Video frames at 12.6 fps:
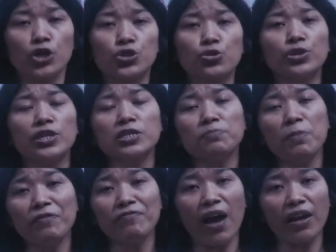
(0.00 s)
So this
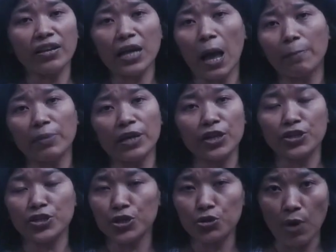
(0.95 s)
may vary
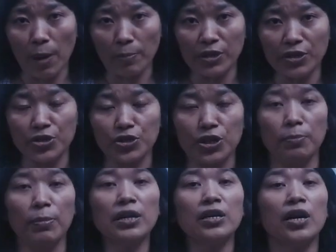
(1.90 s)
application to
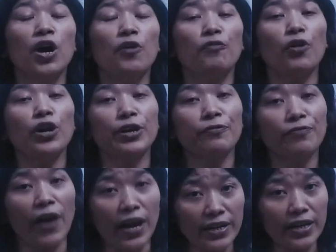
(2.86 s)
application. But for
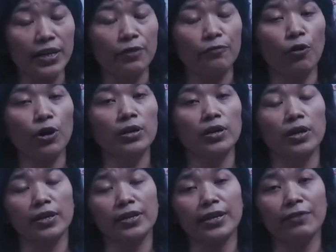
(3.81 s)
defining, for
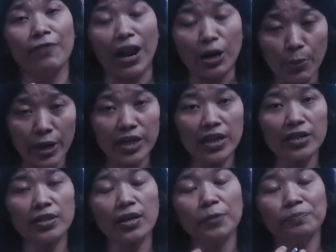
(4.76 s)

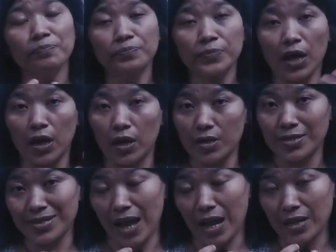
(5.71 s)
evaluating the
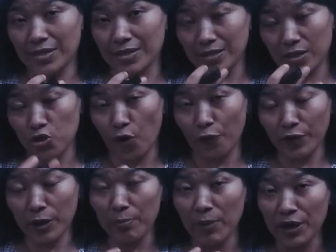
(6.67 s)

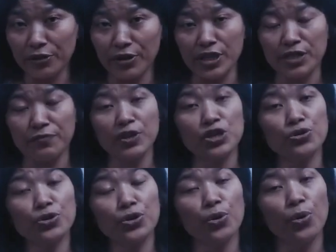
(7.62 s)
software metrics, we
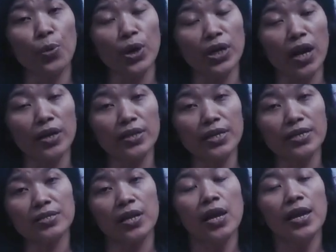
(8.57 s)
should know what are
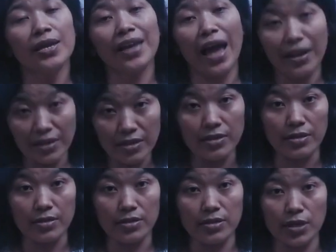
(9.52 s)
these
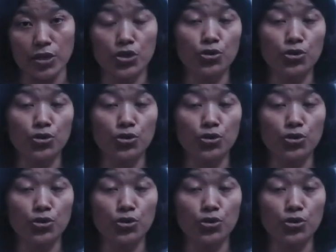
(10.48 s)
characteristics.